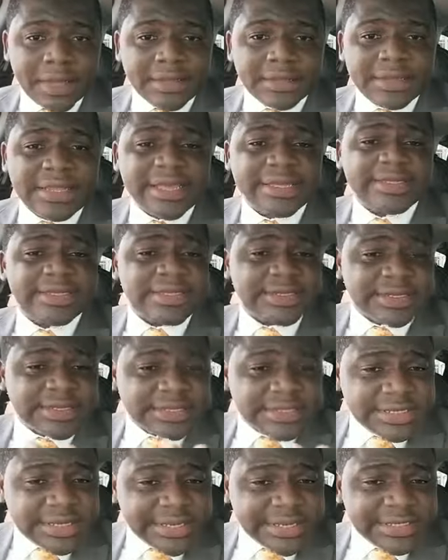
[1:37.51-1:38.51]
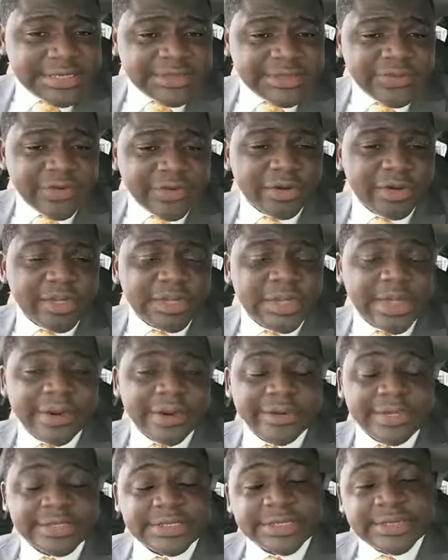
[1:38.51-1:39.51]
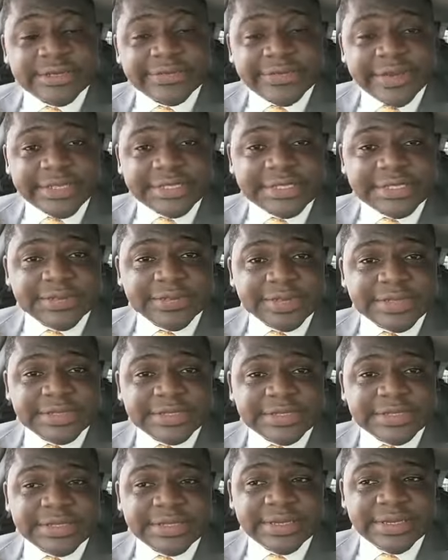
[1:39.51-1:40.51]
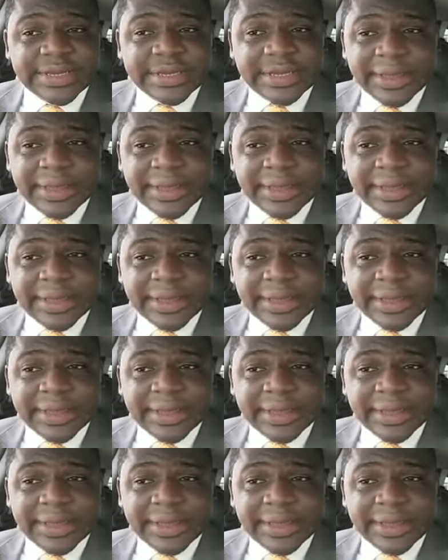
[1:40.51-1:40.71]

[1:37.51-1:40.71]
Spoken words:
That deters foreign direct investment,